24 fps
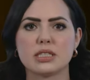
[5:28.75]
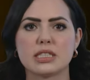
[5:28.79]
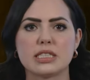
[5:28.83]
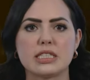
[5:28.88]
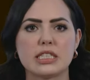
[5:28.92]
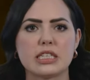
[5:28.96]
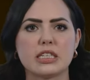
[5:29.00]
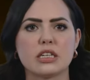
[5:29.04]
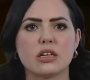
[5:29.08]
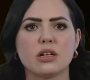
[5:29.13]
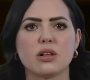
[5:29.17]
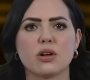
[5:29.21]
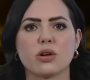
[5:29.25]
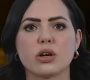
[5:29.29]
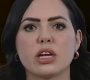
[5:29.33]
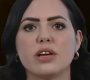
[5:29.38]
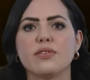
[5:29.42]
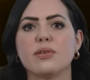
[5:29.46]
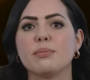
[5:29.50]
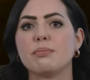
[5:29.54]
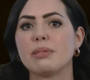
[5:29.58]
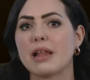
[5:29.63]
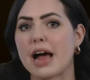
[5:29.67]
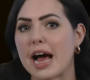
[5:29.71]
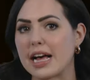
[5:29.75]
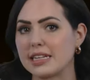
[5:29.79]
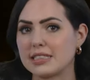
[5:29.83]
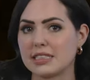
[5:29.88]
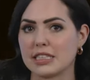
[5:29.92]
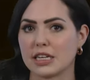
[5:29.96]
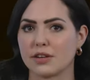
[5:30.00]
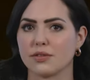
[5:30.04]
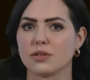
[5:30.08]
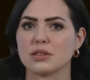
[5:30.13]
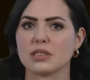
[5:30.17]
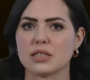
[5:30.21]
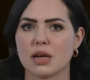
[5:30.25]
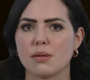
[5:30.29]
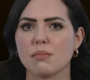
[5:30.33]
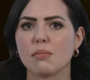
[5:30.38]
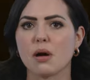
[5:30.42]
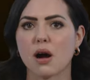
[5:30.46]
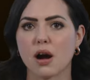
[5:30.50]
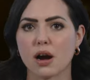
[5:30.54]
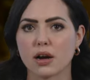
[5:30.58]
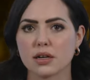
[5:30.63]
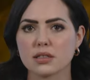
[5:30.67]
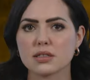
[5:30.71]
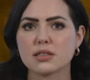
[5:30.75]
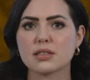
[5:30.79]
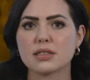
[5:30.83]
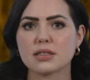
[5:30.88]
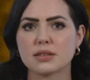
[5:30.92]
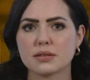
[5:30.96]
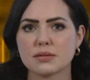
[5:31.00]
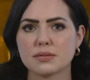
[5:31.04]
steel, or even plastic for some parts.